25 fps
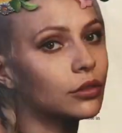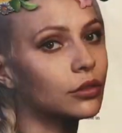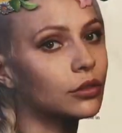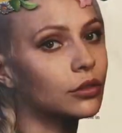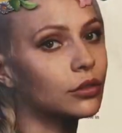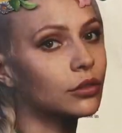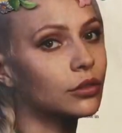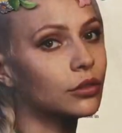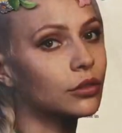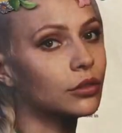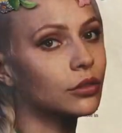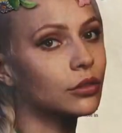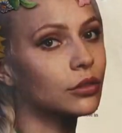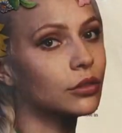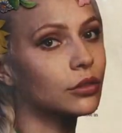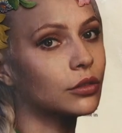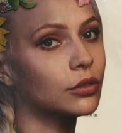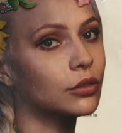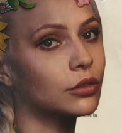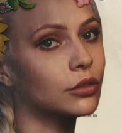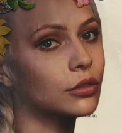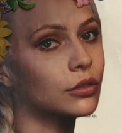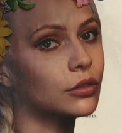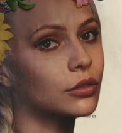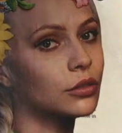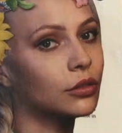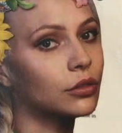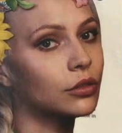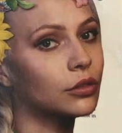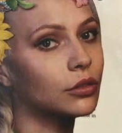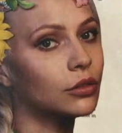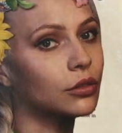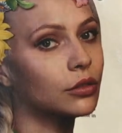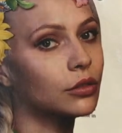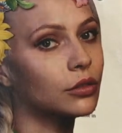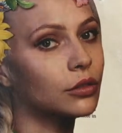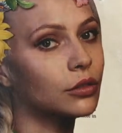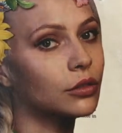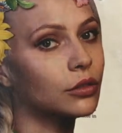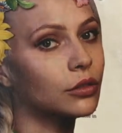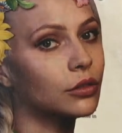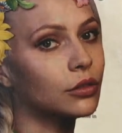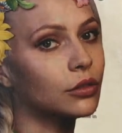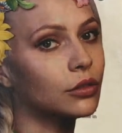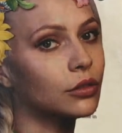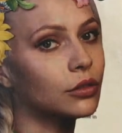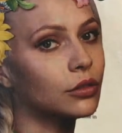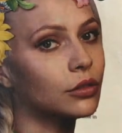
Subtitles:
(silence)